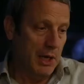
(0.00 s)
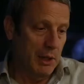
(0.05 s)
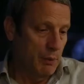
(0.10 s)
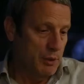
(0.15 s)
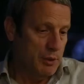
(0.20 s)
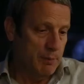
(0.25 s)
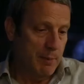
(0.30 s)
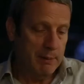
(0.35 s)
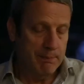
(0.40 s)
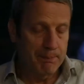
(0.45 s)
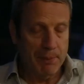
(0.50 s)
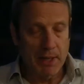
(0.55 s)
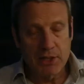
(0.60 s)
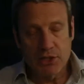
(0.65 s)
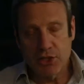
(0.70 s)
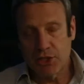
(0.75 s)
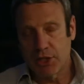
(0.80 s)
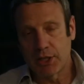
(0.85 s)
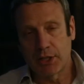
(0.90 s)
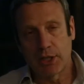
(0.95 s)
And it was about
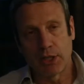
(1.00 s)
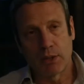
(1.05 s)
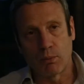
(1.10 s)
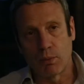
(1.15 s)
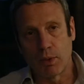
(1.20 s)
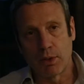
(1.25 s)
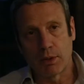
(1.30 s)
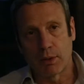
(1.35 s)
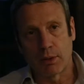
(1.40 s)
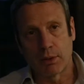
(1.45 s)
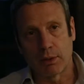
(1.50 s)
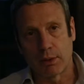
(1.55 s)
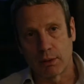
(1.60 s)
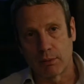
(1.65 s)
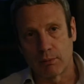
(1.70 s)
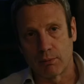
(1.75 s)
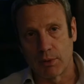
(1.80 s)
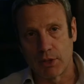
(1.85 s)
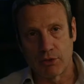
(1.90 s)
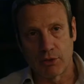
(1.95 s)
painstaking work
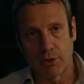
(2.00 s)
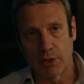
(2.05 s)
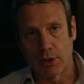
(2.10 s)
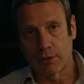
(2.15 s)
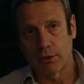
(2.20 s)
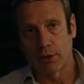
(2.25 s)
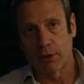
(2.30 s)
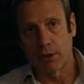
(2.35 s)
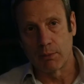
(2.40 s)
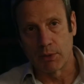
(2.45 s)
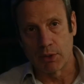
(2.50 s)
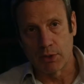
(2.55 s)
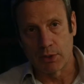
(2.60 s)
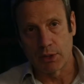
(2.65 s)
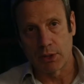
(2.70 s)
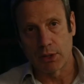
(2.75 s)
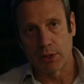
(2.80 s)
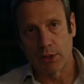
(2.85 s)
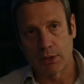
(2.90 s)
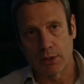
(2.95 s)
in reaching out to
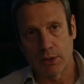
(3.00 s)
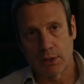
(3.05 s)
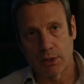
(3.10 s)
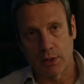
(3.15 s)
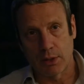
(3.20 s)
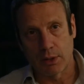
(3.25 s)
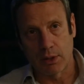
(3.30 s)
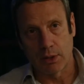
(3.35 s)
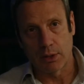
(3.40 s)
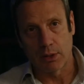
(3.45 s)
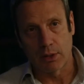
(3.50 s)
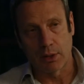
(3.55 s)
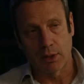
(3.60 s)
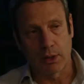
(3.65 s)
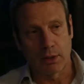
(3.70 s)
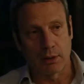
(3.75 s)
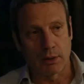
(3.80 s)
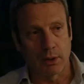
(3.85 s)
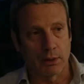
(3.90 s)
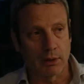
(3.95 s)
communities
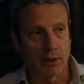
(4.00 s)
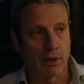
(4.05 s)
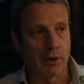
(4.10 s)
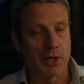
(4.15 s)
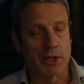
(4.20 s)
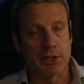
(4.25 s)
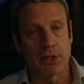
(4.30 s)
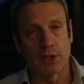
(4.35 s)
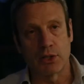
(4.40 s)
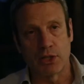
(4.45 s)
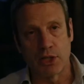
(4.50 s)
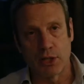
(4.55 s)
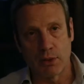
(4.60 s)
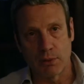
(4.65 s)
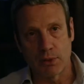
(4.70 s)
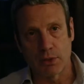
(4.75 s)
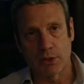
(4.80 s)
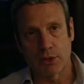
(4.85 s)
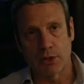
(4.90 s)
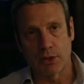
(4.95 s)
and creating
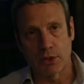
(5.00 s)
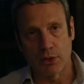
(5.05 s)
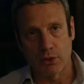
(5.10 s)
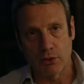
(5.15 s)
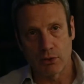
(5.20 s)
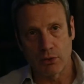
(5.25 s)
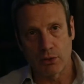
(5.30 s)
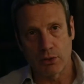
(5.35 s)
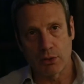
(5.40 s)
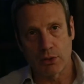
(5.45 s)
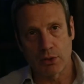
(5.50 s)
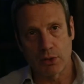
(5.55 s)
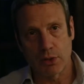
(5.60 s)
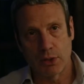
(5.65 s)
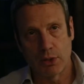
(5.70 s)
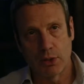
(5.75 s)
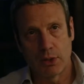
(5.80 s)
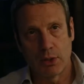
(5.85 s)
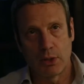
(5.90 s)
new institutions.